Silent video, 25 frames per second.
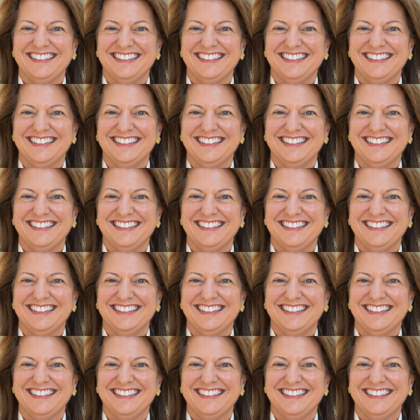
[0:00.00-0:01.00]

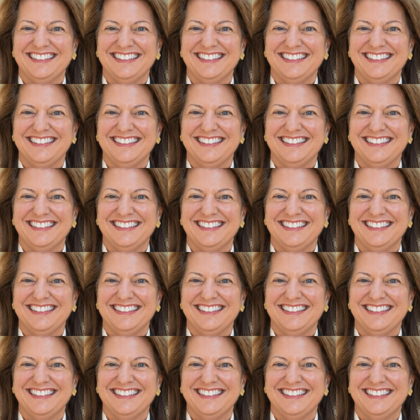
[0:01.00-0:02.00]

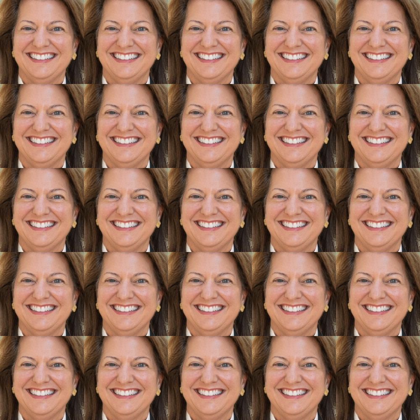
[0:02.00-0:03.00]

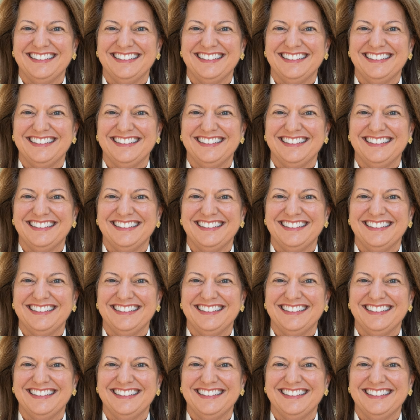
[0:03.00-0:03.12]
[no speech]